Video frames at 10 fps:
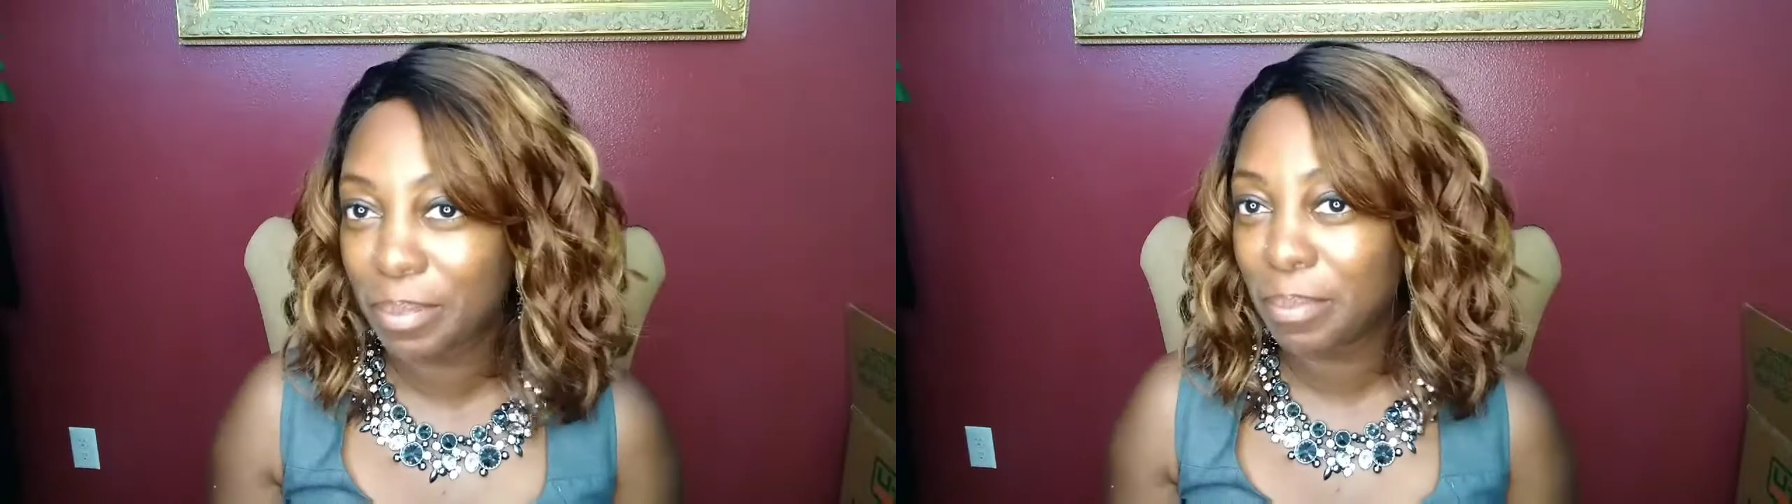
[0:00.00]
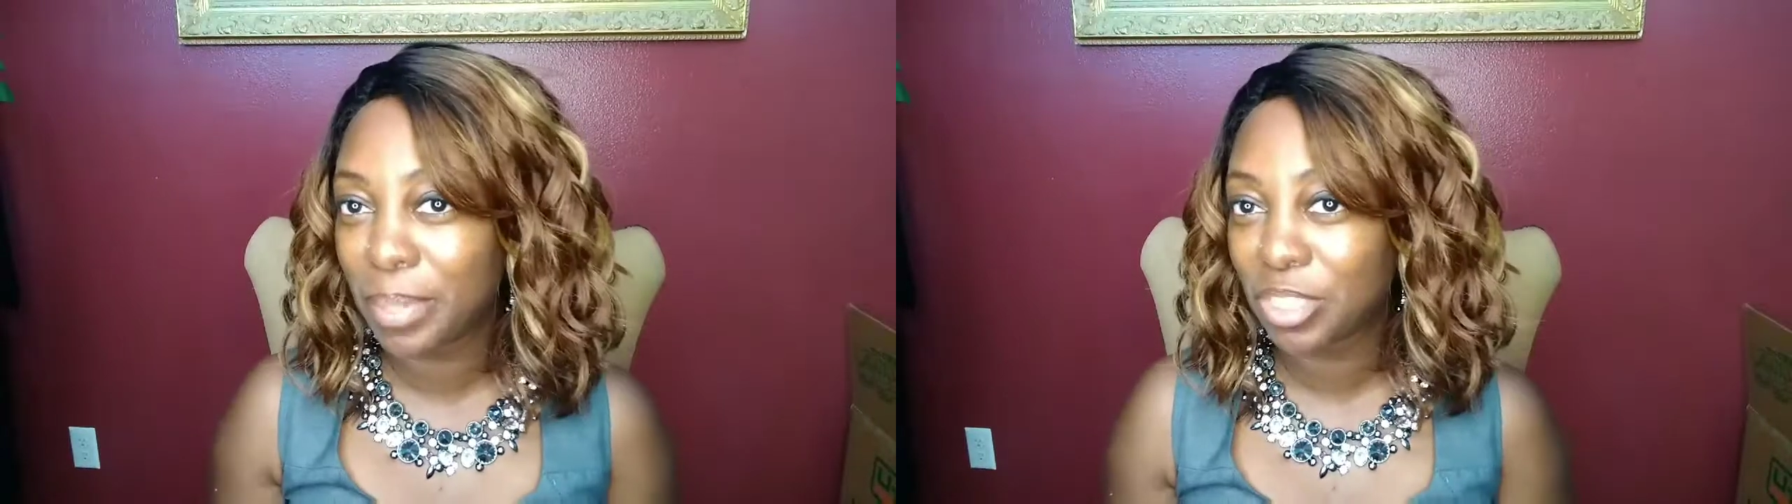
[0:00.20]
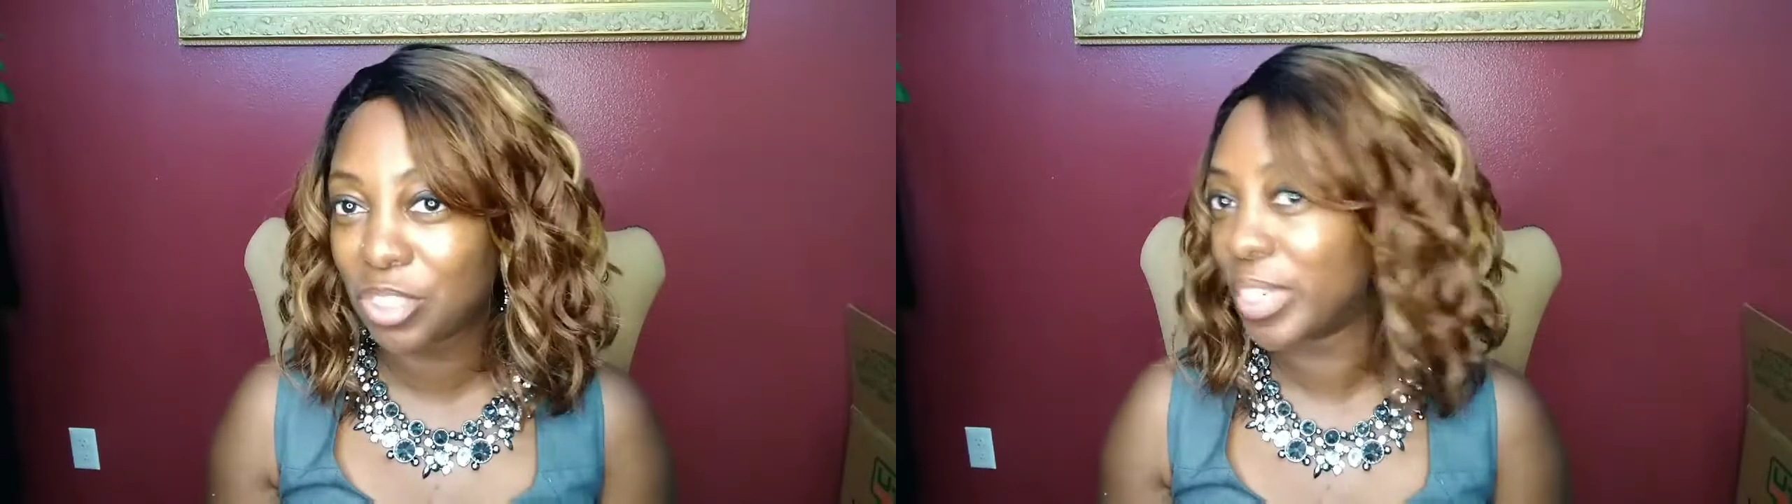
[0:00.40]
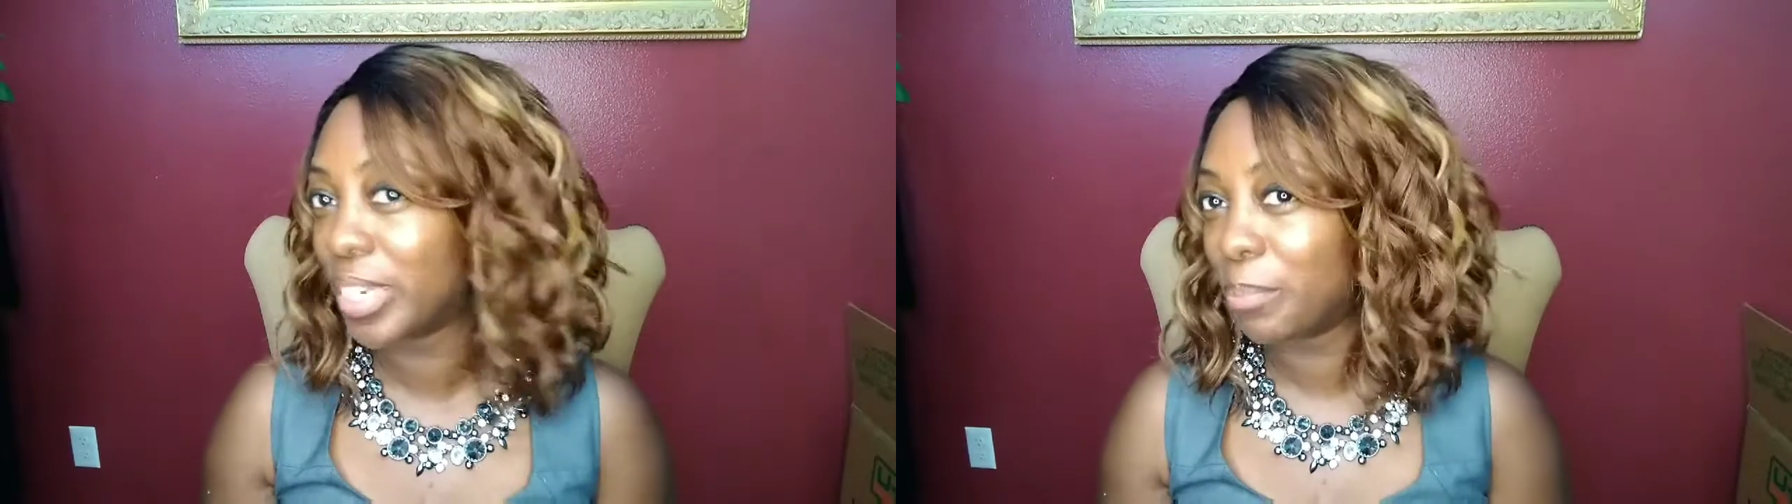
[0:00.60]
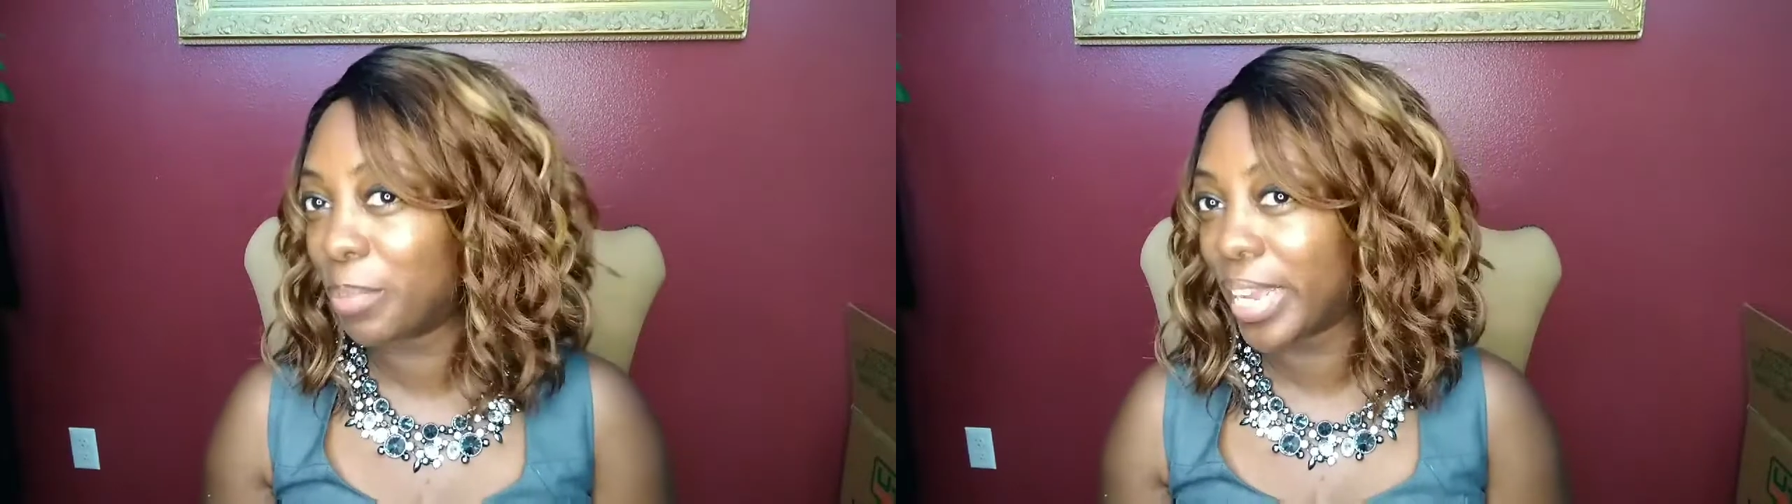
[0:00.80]
Make sure I
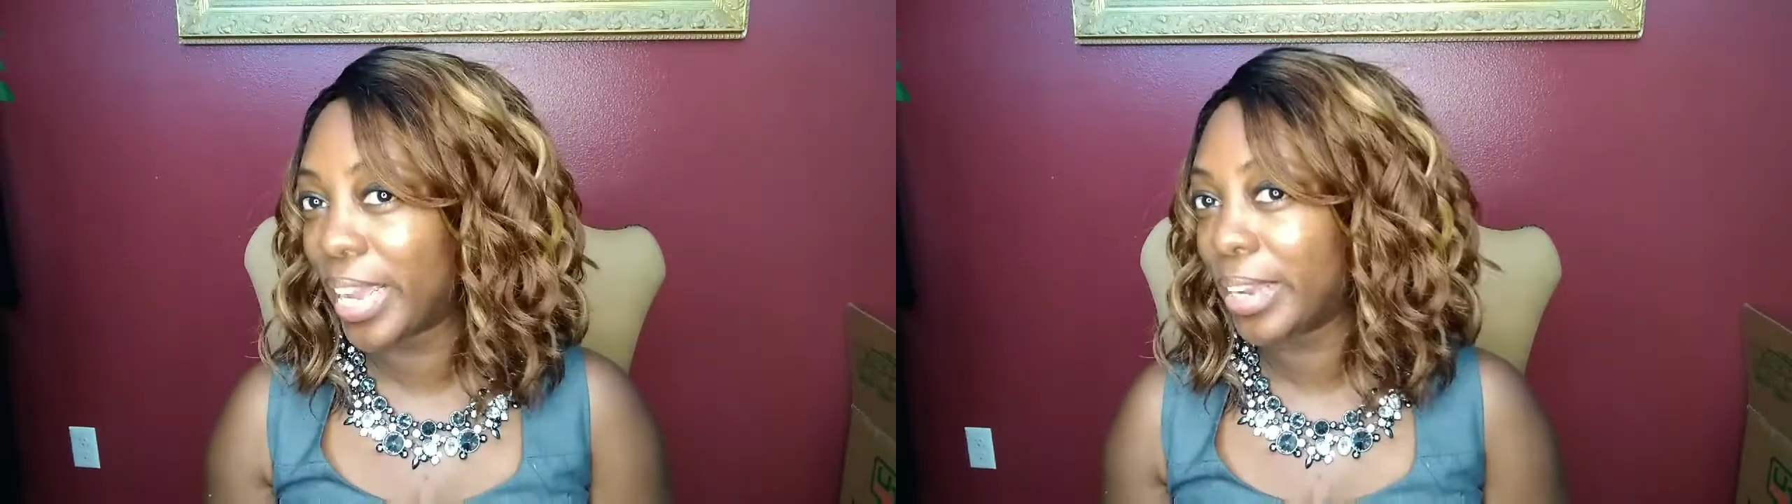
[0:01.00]
get black.